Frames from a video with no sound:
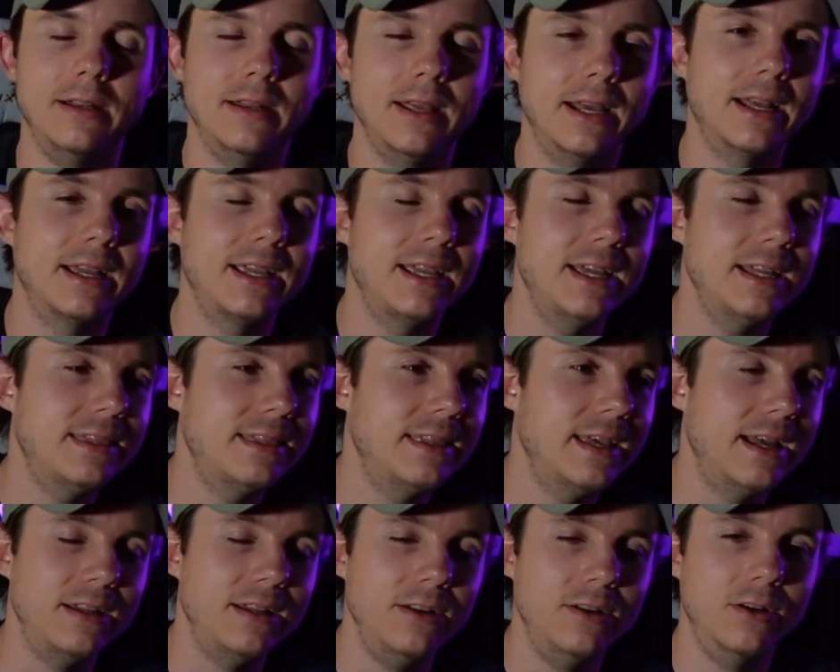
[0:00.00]
And I get
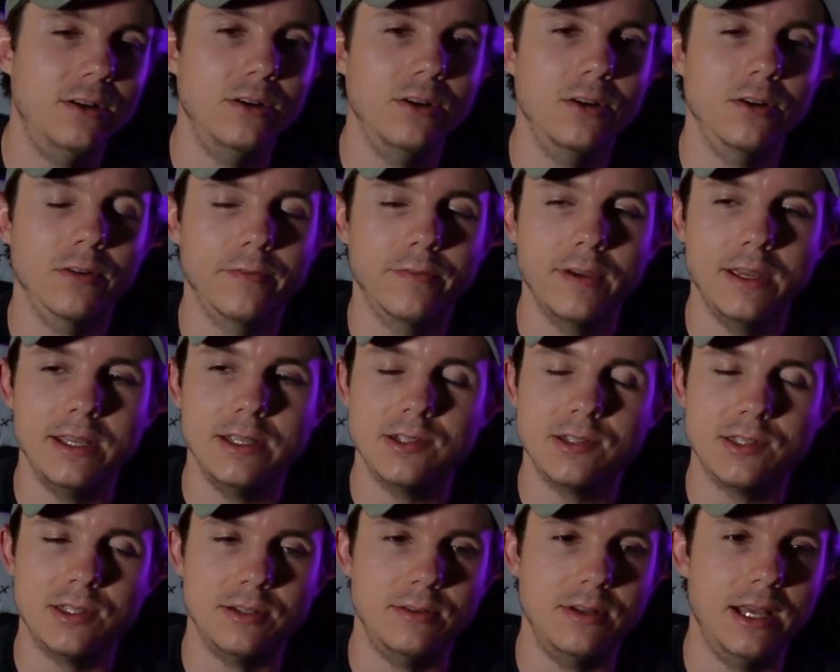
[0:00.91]
that, you know, you're
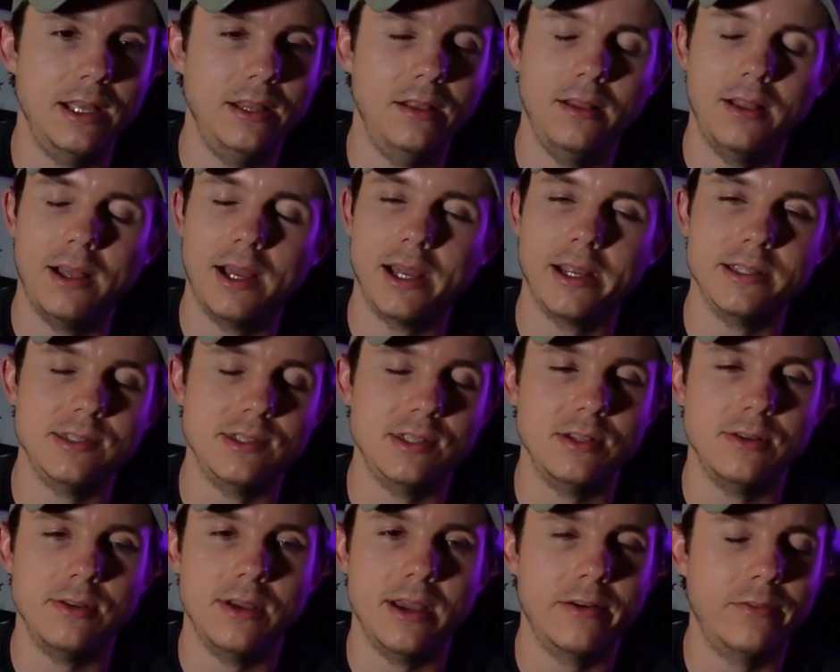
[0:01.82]
faced in deadlines
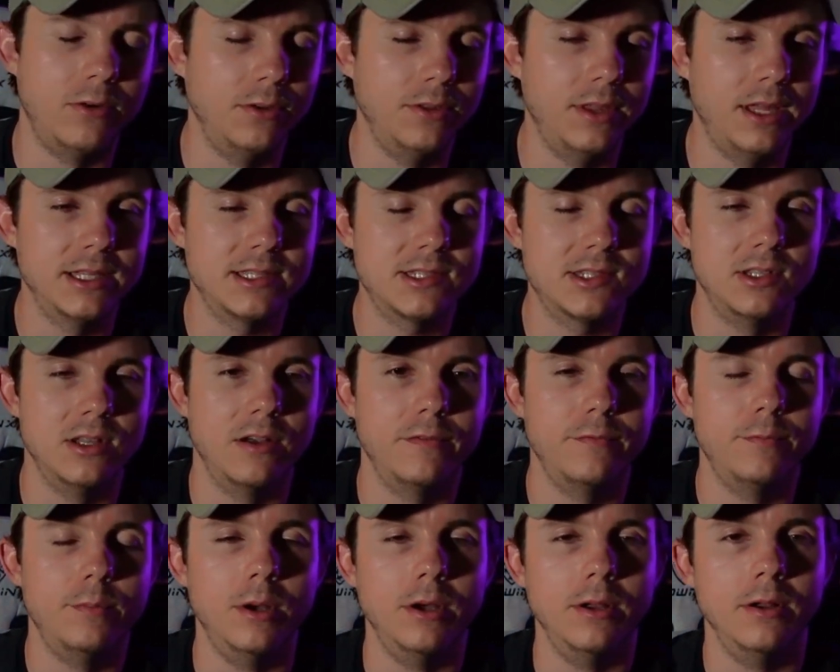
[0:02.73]
and you have all that stuff,
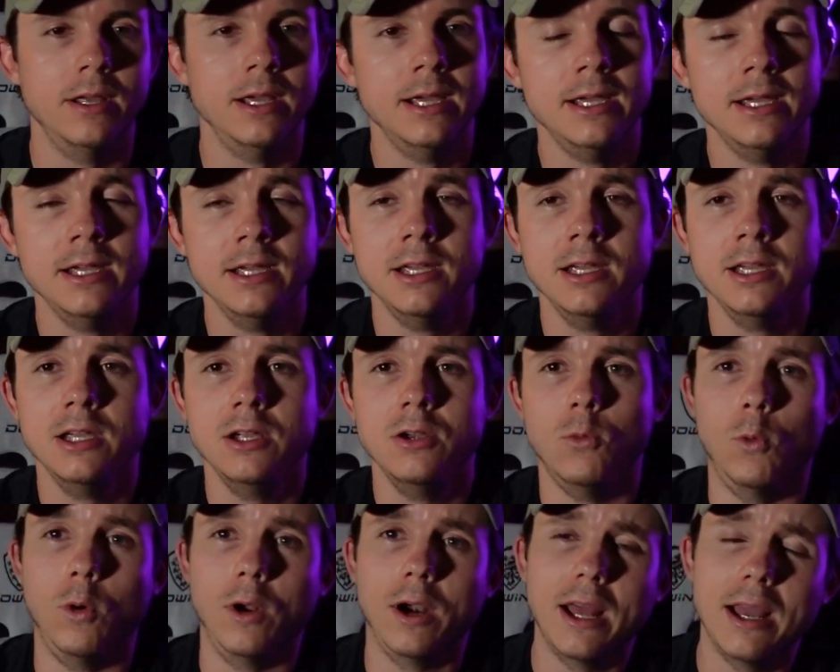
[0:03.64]
but
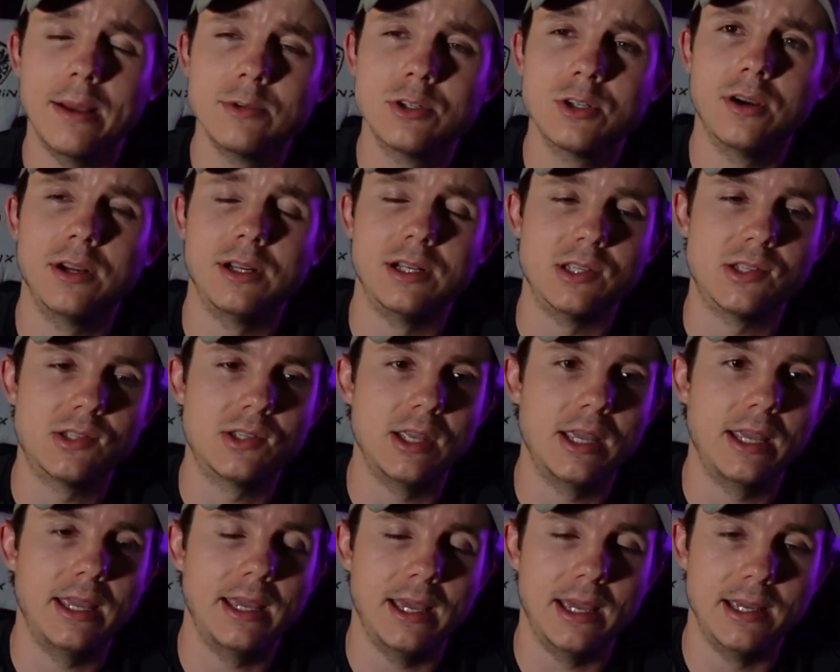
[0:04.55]
what I'm trying to
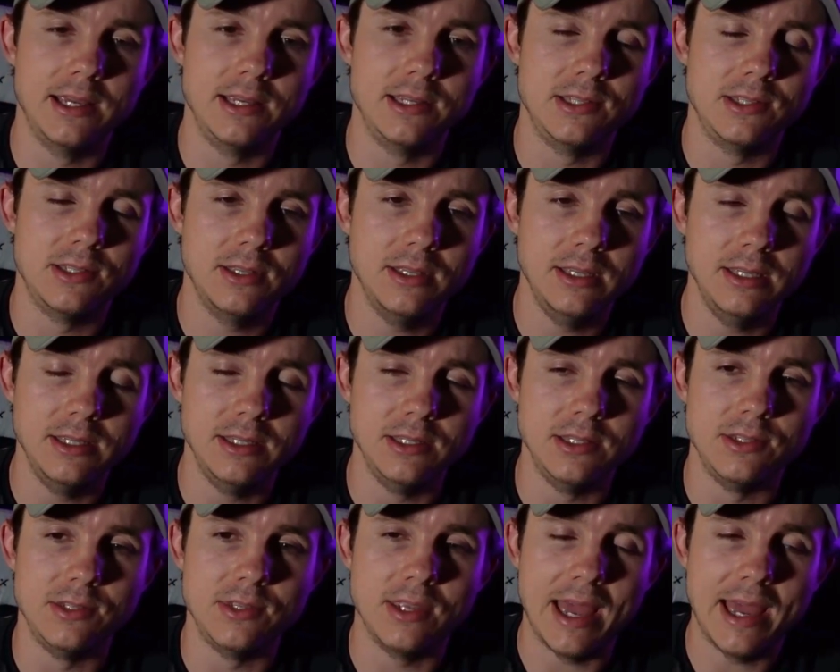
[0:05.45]
say as
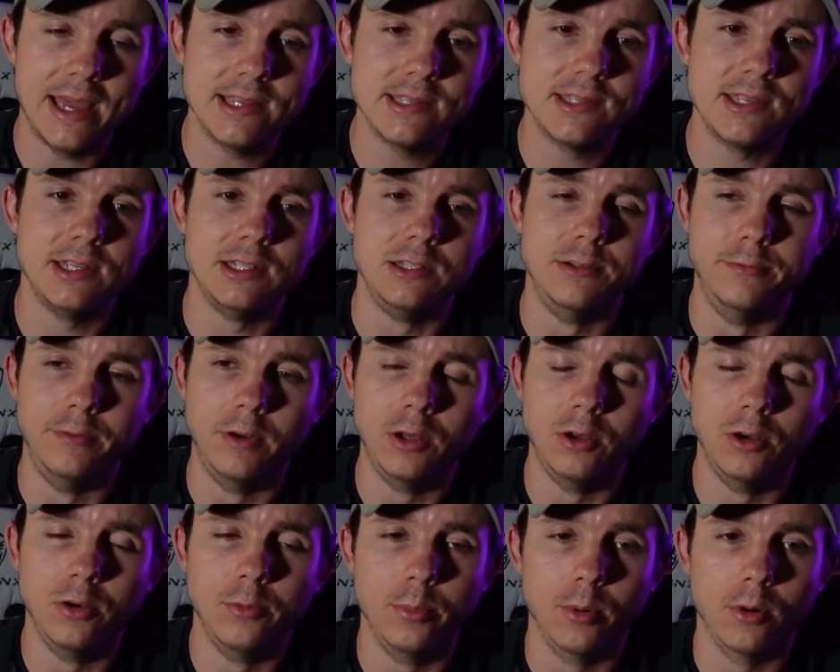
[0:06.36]
is as a
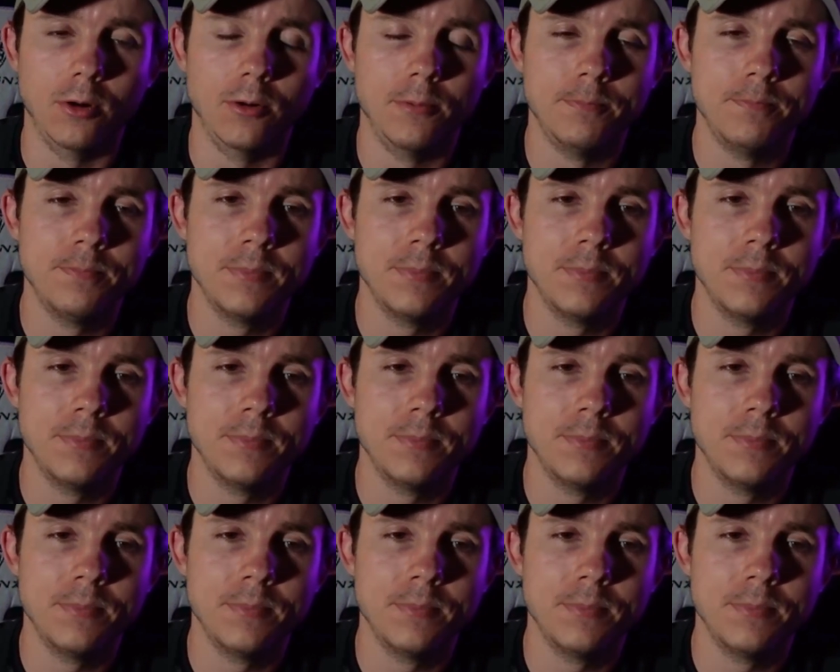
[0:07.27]
developer,